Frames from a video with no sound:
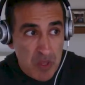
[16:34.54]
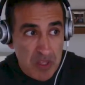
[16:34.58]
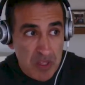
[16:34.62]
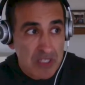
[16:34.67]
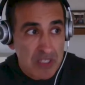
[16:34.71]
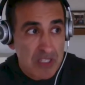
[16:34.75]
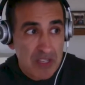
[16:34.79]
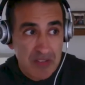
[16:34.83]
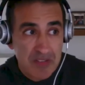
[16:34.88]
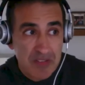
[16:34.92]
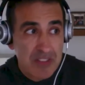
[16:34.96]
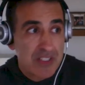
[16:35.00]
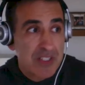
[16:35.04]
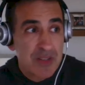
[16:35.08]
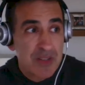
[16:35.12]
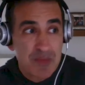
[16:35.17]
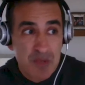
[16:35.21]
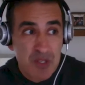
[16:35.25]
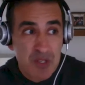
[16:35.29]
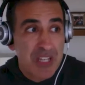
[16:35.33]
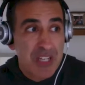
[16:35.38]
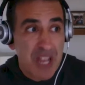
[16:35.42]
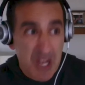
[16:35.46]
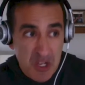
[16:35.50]
a given
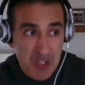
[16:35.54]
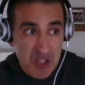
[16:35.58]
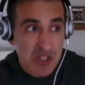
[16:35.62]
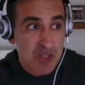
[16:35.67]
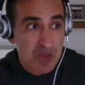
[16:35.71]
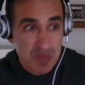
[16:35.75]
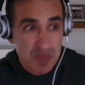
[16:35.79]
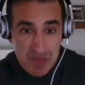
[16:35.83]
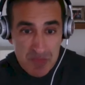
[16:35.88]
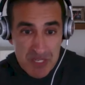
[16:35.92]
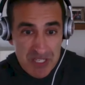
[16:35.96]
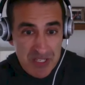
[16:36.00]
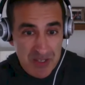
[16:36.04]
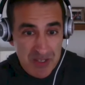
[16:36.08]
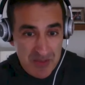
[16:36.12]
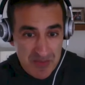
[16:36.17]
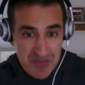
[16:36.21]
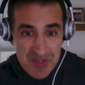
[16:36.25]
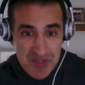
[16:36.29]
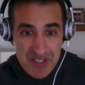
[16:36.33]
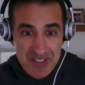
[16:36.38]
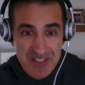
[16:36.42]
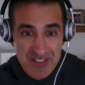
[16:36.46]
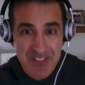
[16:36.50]
communication medium,
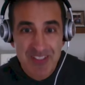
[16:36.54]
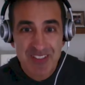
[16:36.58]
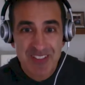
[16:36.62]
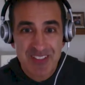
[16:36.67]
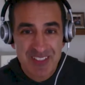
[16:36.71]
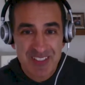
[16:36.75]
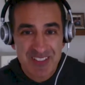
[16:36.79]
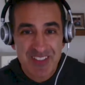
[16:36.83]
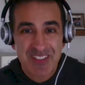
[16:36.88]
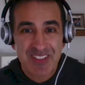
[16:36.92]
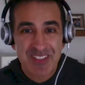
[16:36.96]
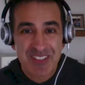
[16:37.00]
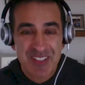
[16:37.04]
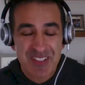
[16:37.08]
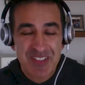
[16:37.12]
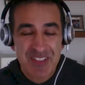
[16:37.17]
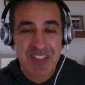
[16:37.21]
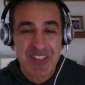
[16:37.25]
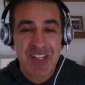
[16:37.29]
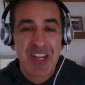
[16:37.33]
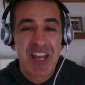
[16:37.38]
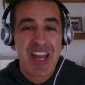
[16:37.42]
basically, you know?